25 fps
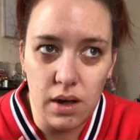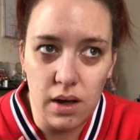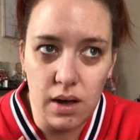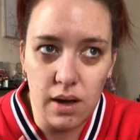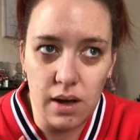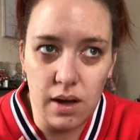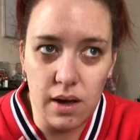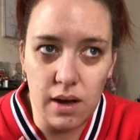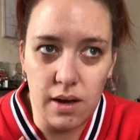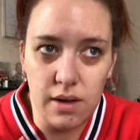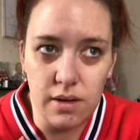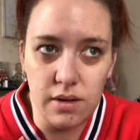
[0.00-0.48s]

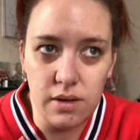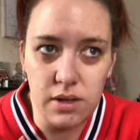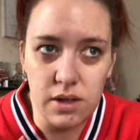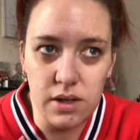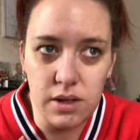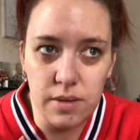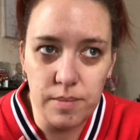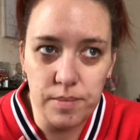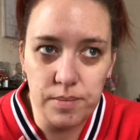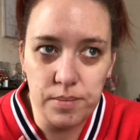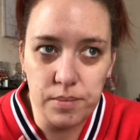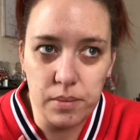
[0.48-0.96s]
And
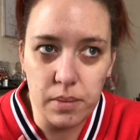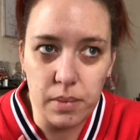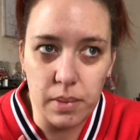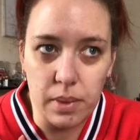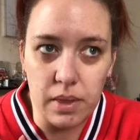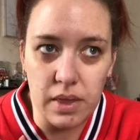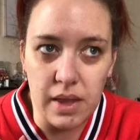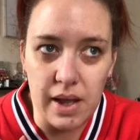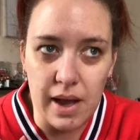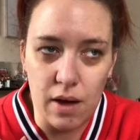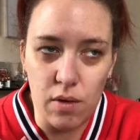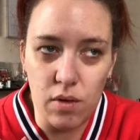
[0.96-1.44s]

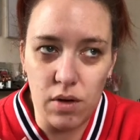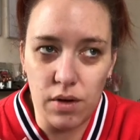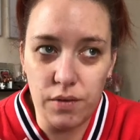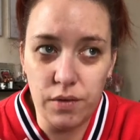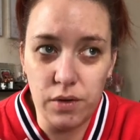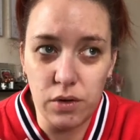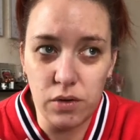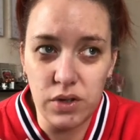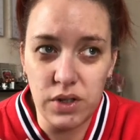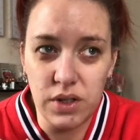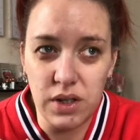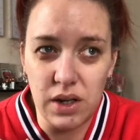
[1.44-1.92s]
now I
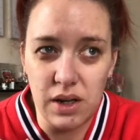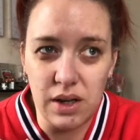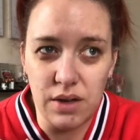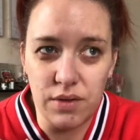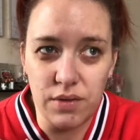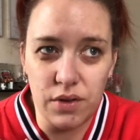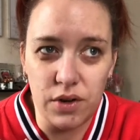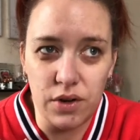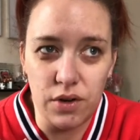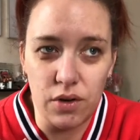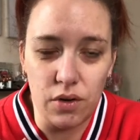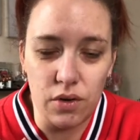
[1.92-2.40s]
feel silly
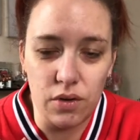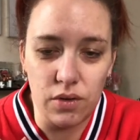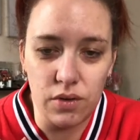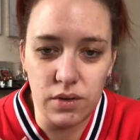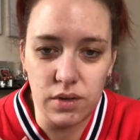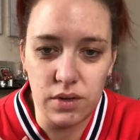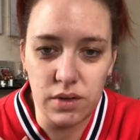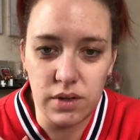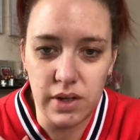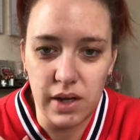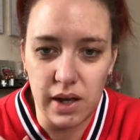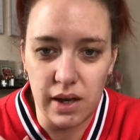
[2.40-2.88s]
for not
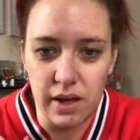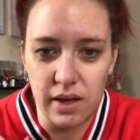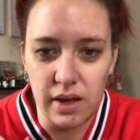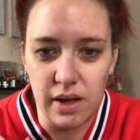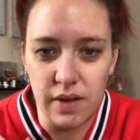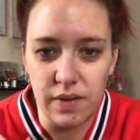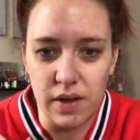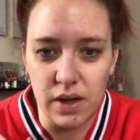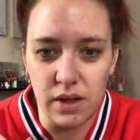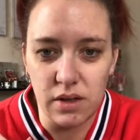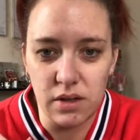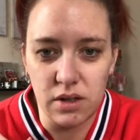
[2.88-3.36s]

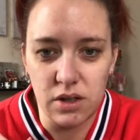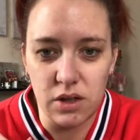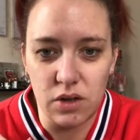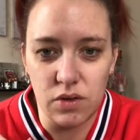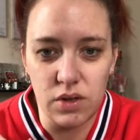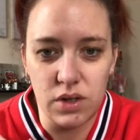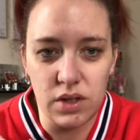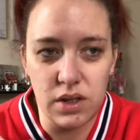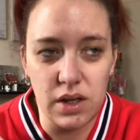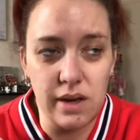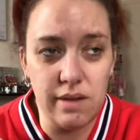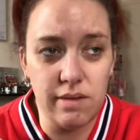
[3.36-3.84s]
taking that so
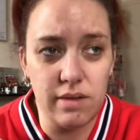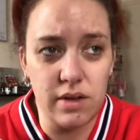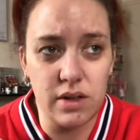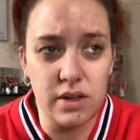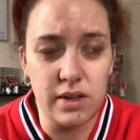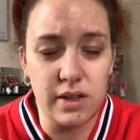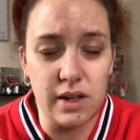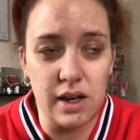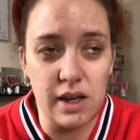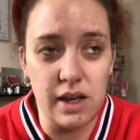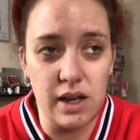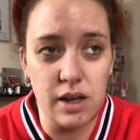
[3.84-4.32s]

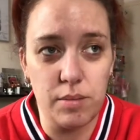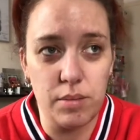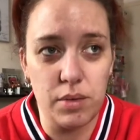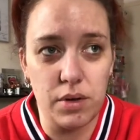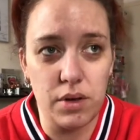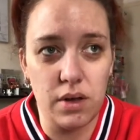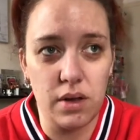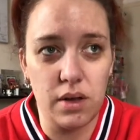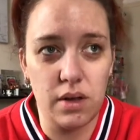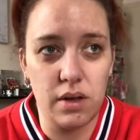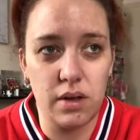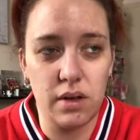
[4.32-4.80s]
seriously,
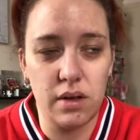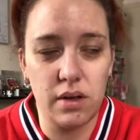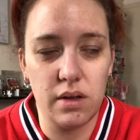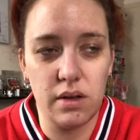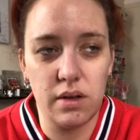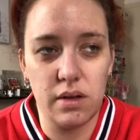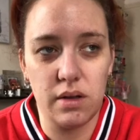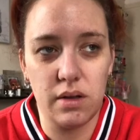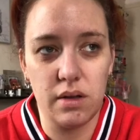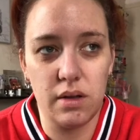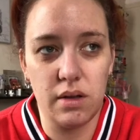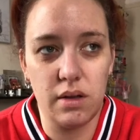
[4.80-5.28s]
but
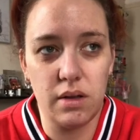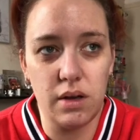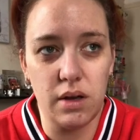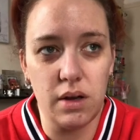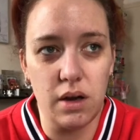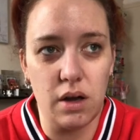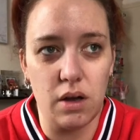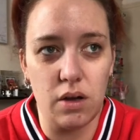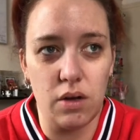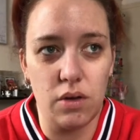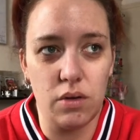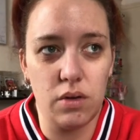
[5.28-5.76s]
you
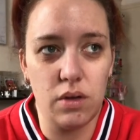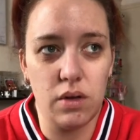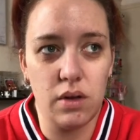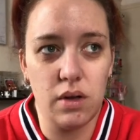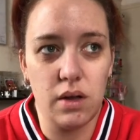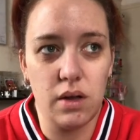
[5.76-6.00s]
know,